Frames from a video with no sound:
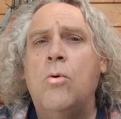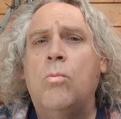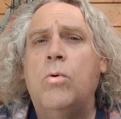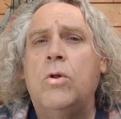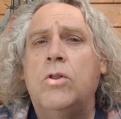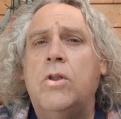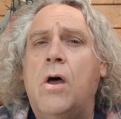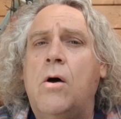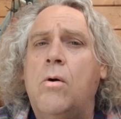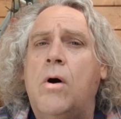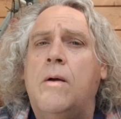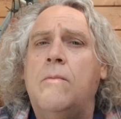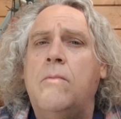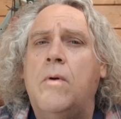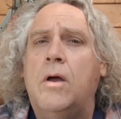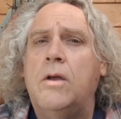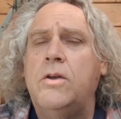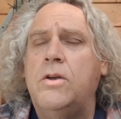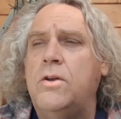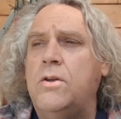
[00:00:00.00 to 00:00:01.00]
well, no, I'm,
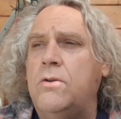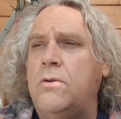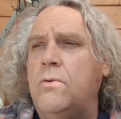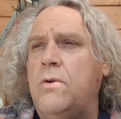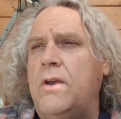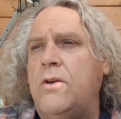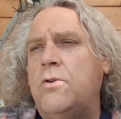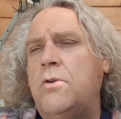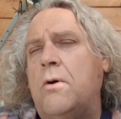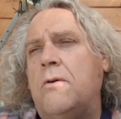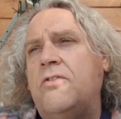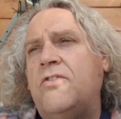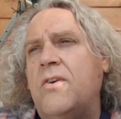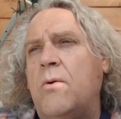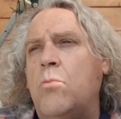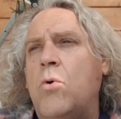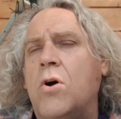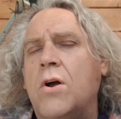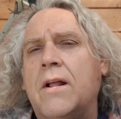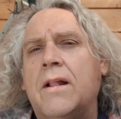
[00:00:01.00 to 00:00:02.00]
uh, you, you, know, if
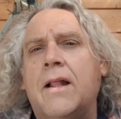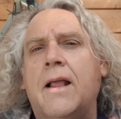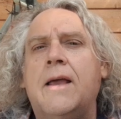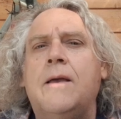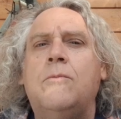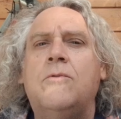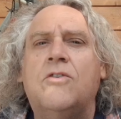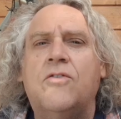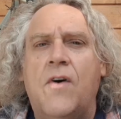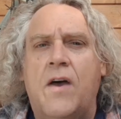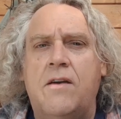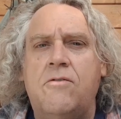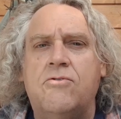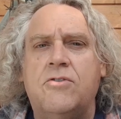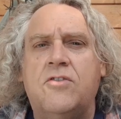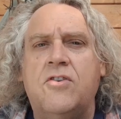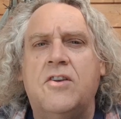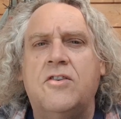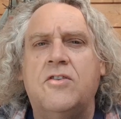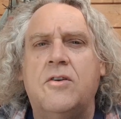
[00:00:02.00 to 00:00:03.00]
someone claims
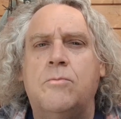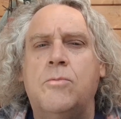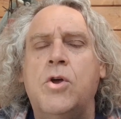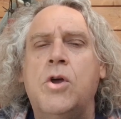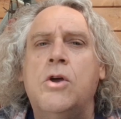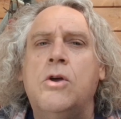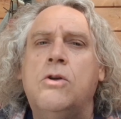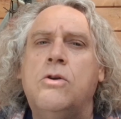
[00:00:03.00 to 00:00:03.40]
favoritism,